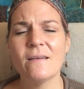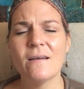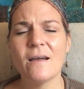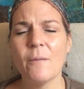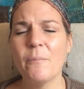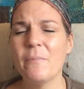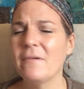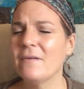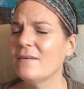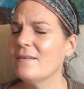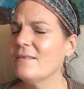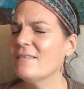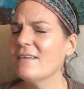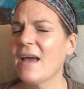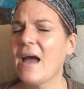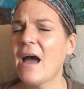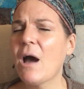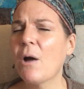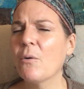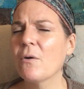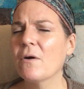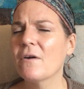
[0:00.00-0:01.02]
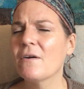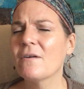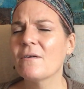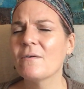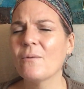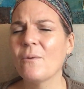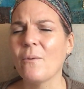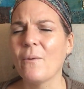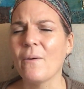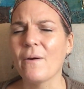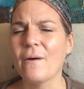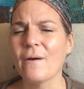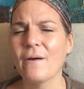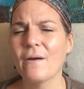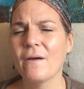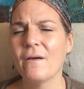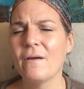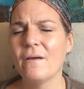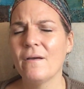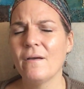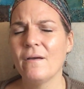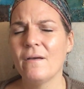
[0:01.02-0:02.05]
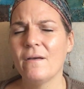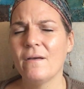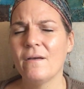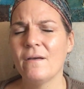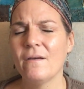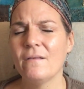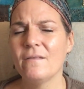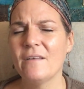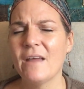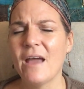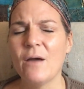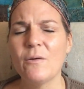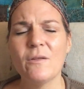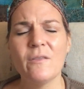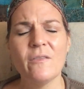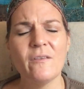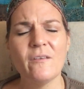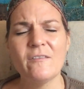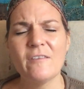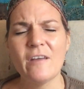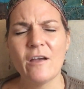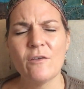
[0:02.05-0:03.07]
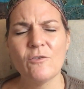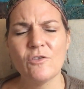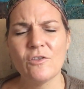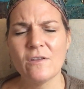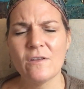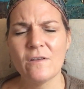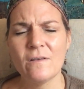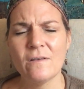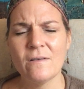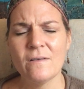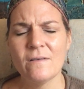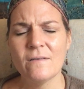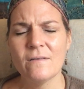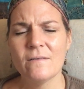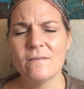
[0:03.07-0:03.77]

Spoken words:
up in a tower or down in the dungeon,